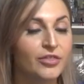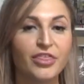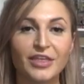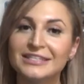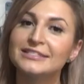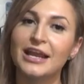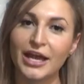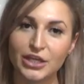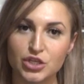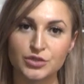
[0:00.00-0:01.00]
The things that I
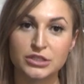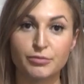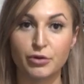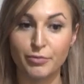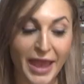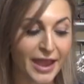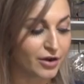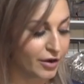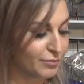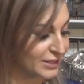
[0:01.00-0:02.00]
use to
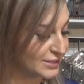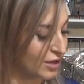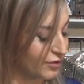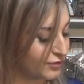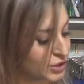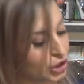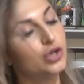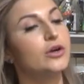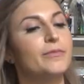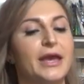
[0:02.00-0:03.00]
prepare myself to
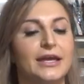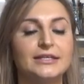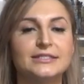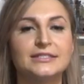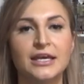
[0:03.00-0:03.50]
cure up eggs